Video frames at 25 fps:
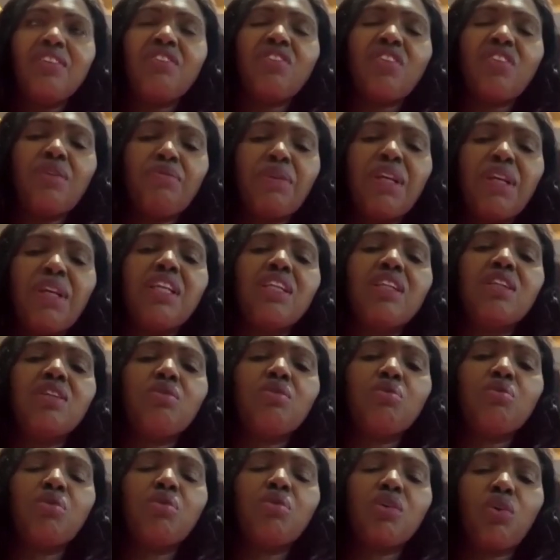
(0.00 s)
the men
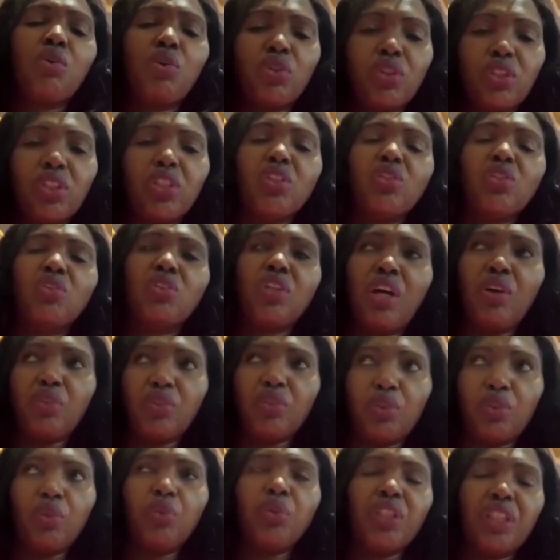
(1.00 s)
will continue now
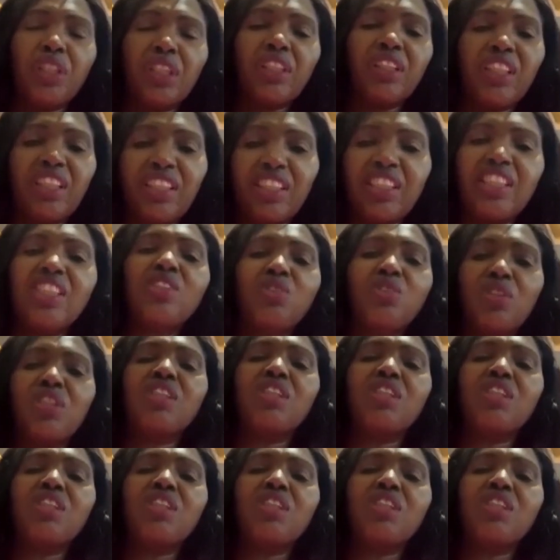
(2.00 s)
knowing they need to